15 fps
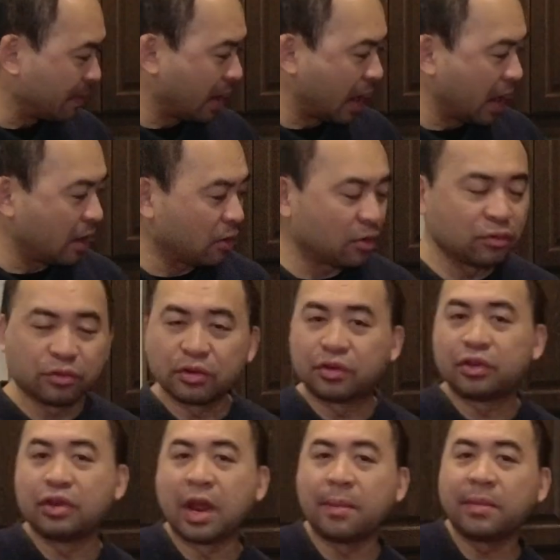
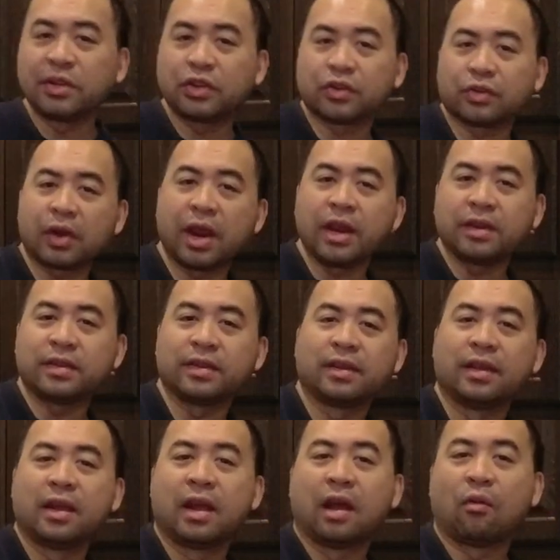I'll demonstrate
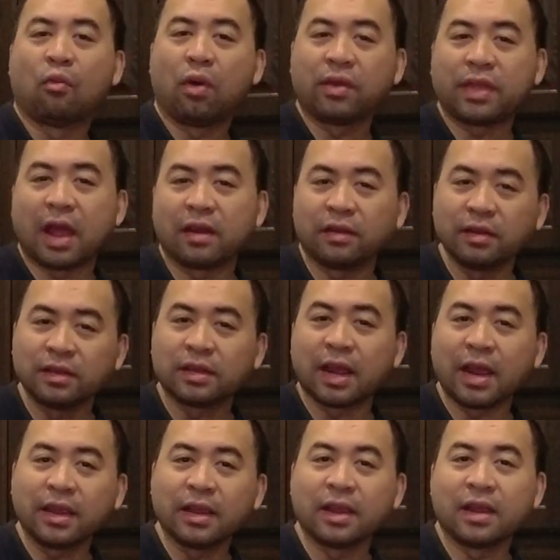what that looks
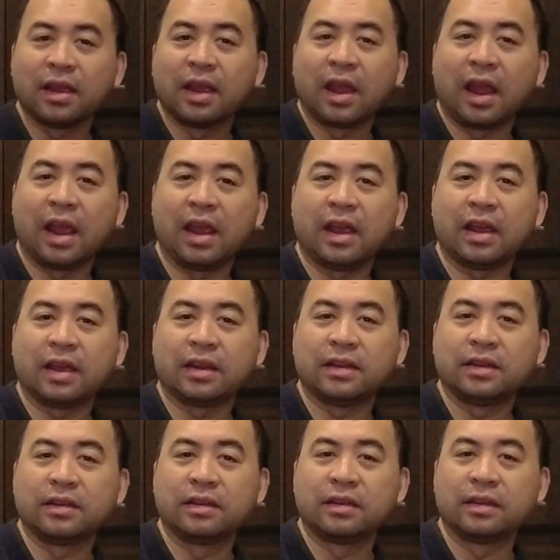like
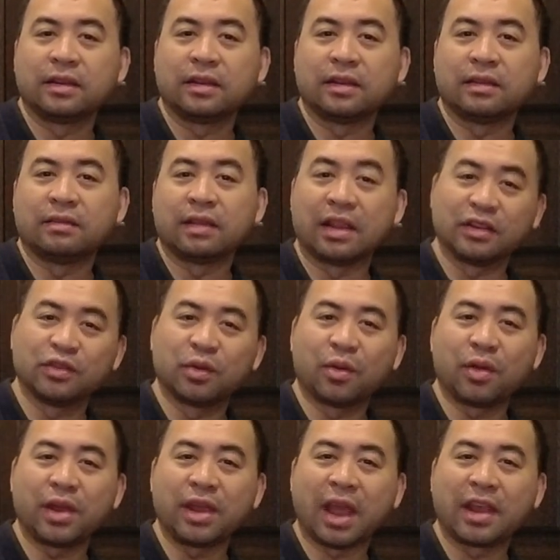and
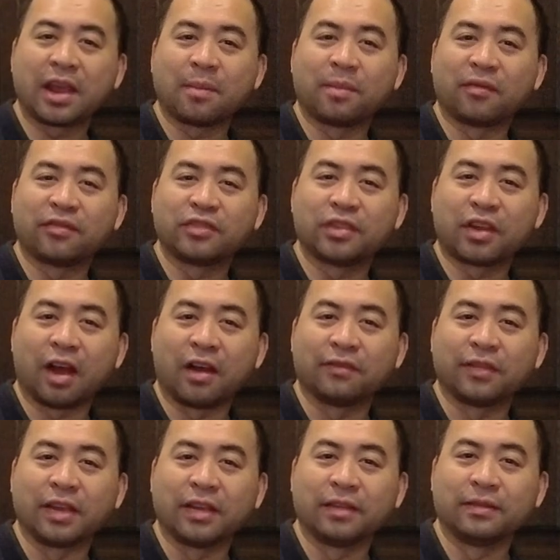enjoy a cup of
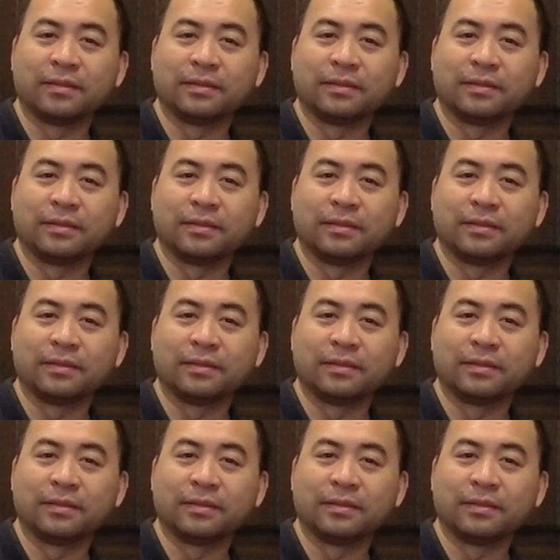coffee.